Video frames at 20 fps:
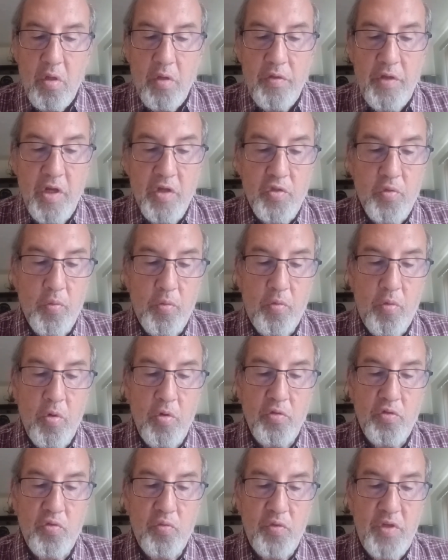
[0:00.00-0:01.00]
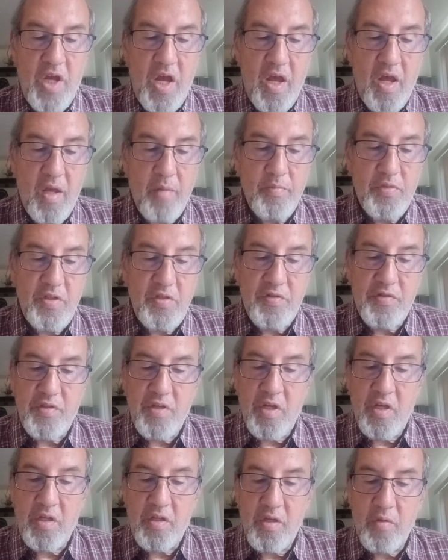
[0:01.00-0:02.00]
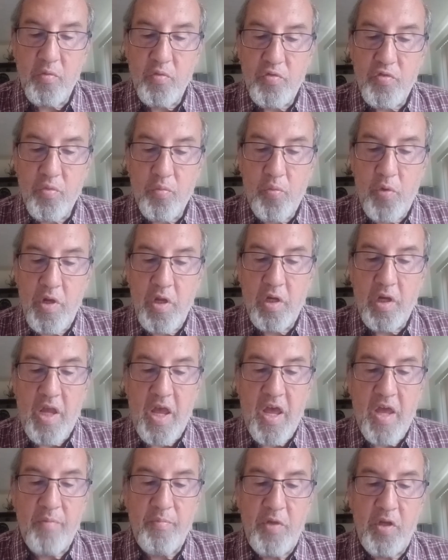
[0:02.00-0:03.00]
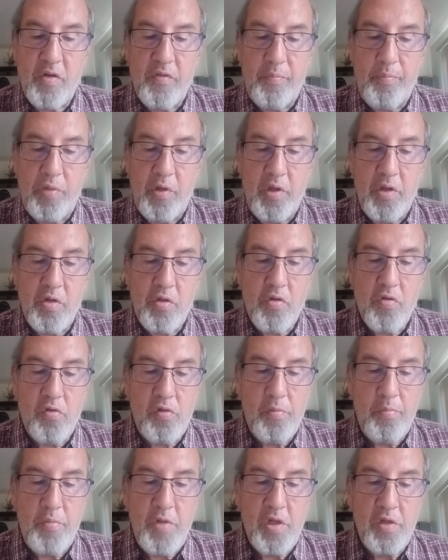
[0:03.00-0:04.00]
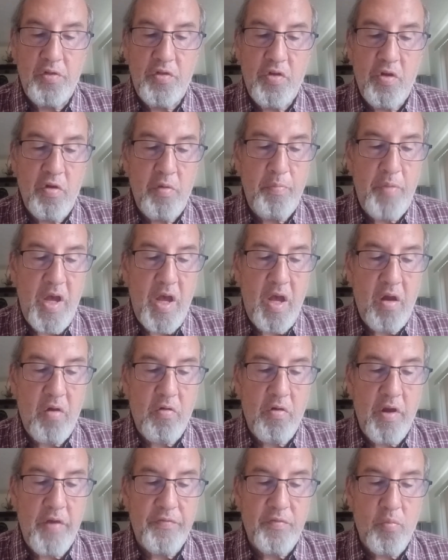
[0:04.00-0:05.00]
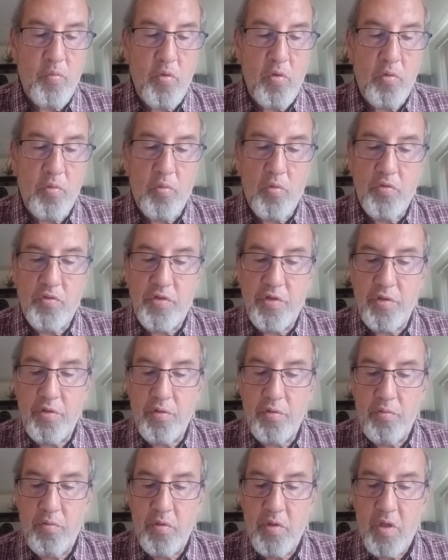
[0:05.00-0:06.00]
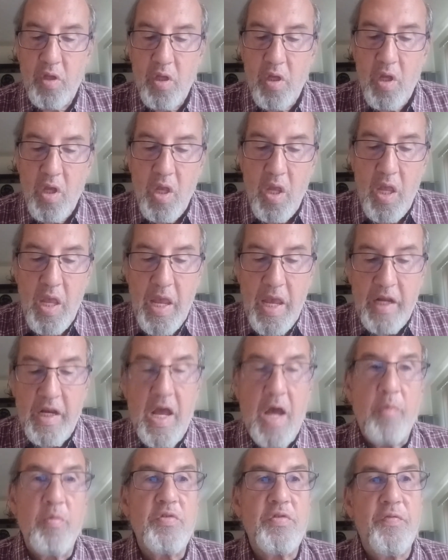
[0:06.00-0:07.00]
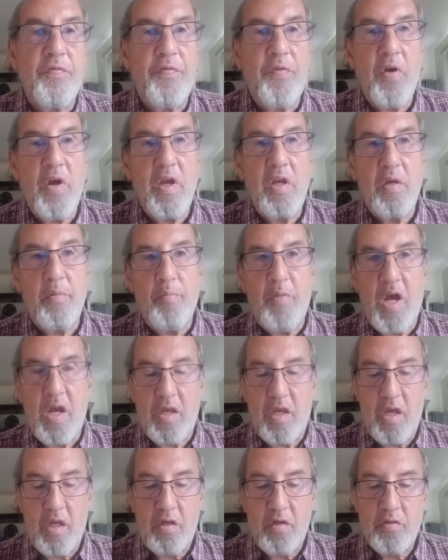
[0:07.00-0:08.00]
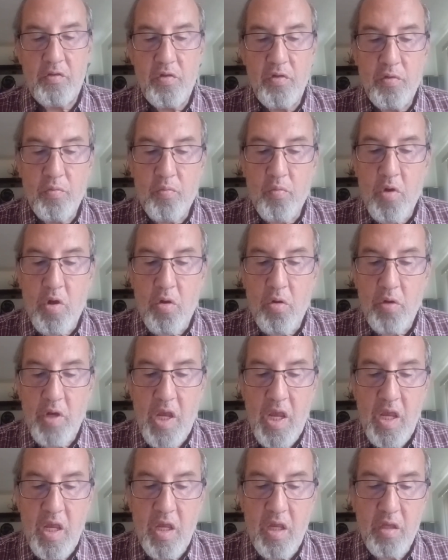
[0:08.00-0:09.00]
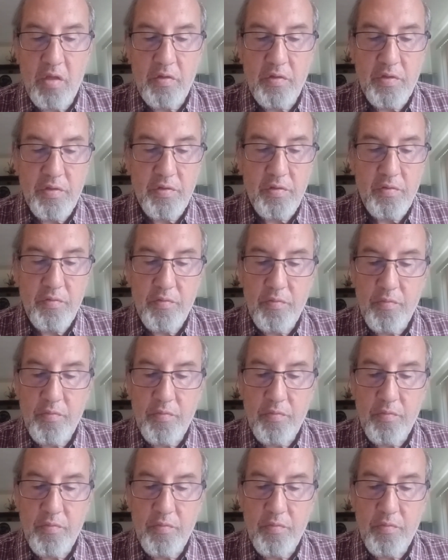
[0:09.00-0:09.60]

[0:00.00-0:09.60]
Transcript: Those were crucial times, he said. There was a realignment of political and military power after World War II, and I was afraid it might get into the wrong hands.